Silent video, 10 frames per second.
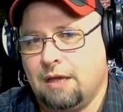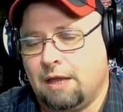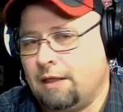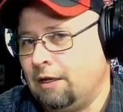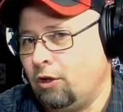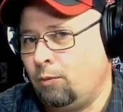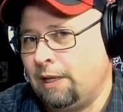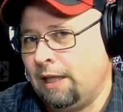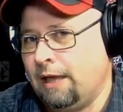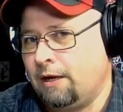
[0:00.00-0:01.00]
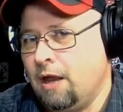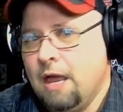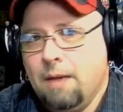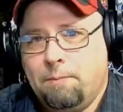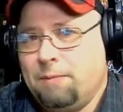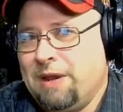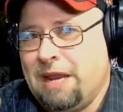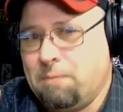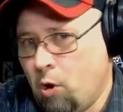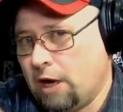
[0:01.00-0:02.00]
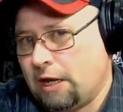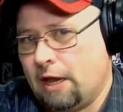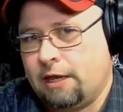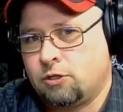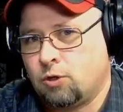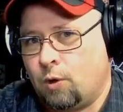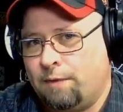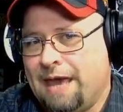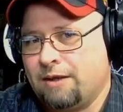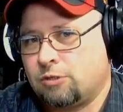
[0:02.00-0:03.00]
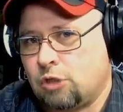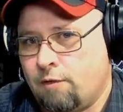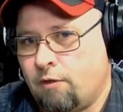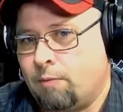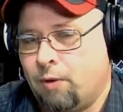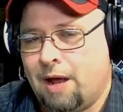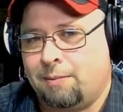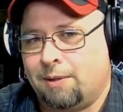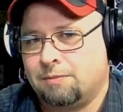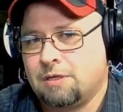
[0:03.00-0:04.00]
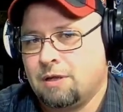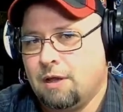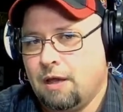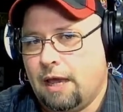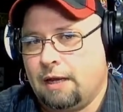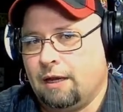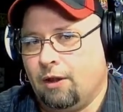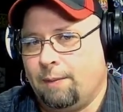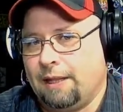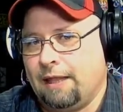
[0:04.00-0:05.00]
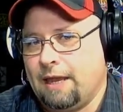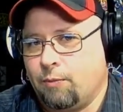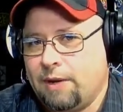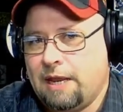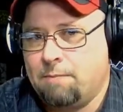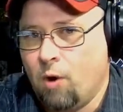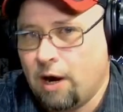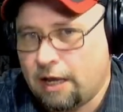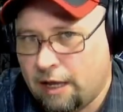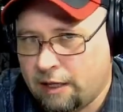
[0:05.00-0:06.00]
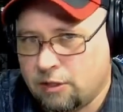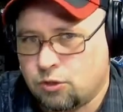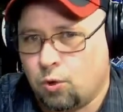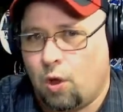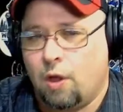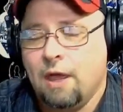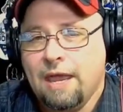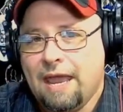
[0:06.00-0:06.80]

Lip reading: And then a little bit later, but we need more gun control, and that'll solve our problems. And a little bit later, we need more gun control.